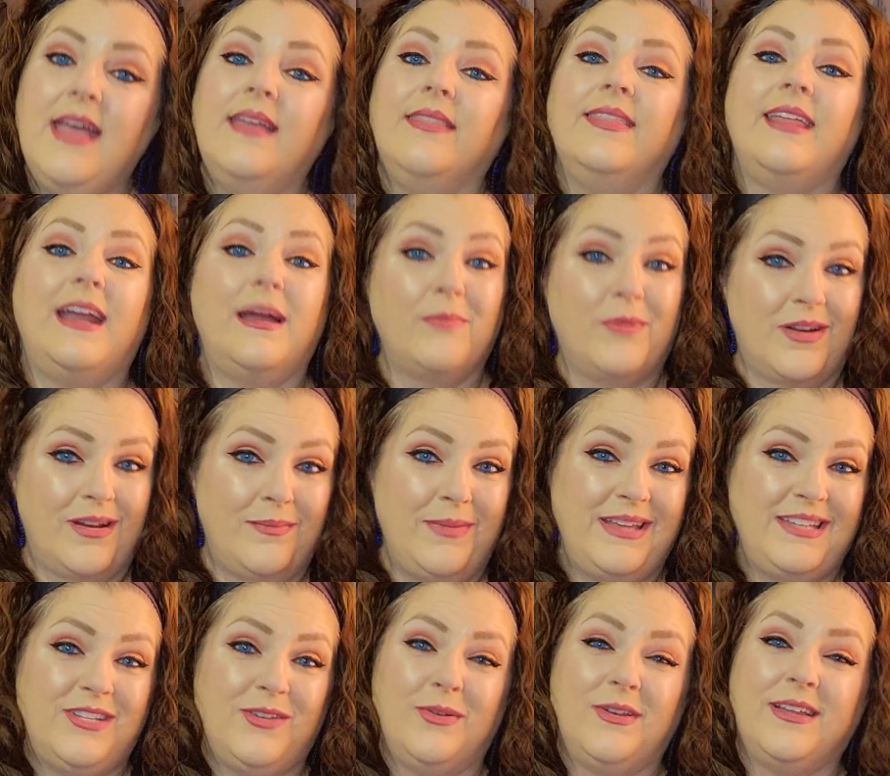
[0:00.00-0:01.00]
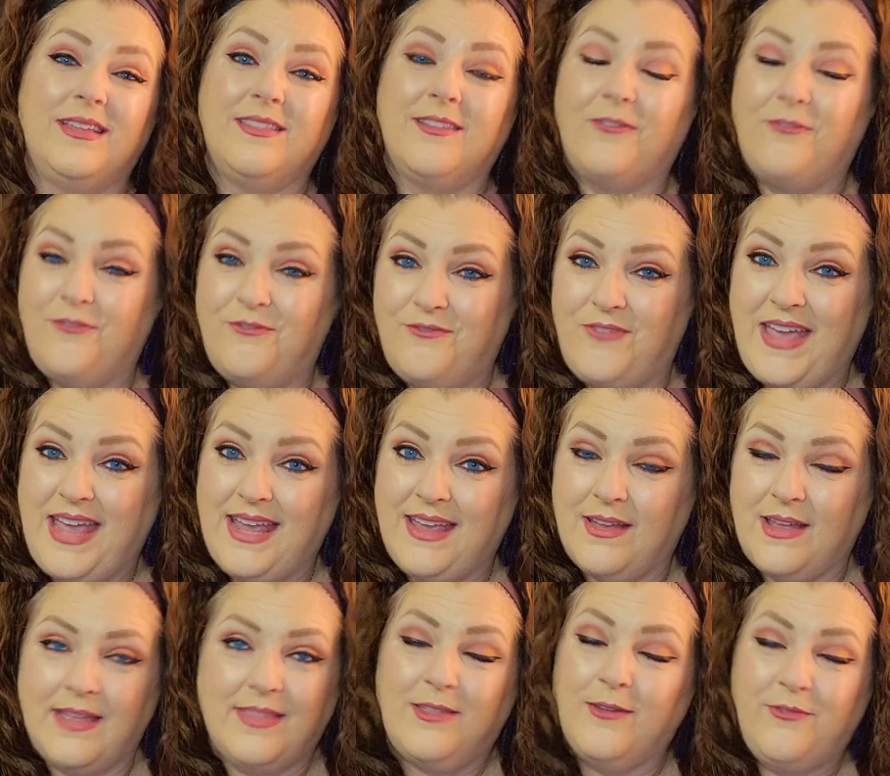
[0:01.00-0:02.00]
that I'm going to be doing in the feet
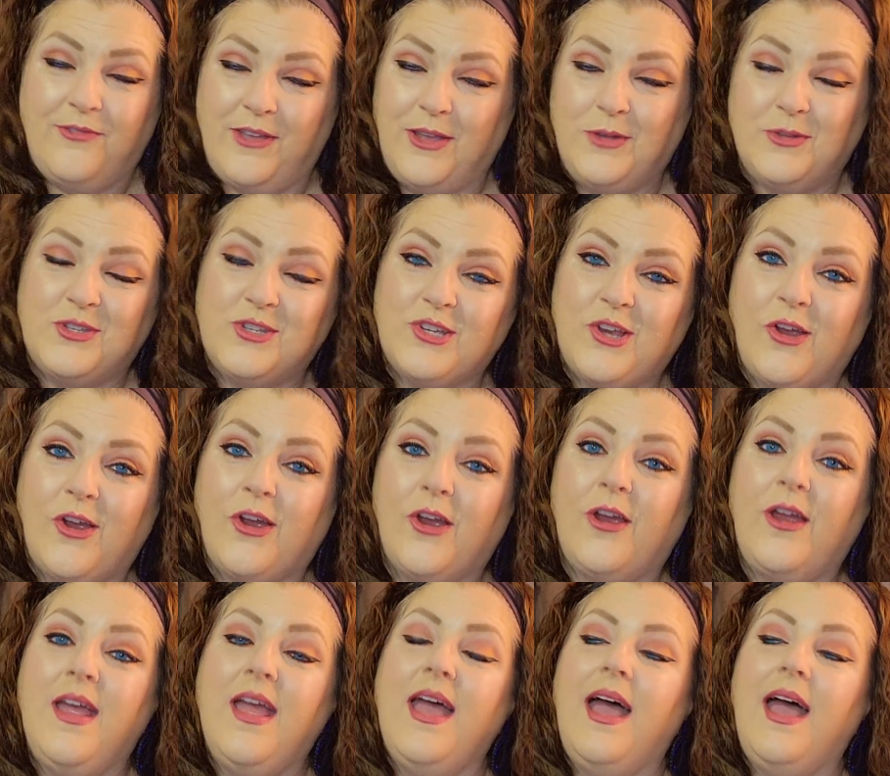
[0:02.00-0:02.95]
in the future.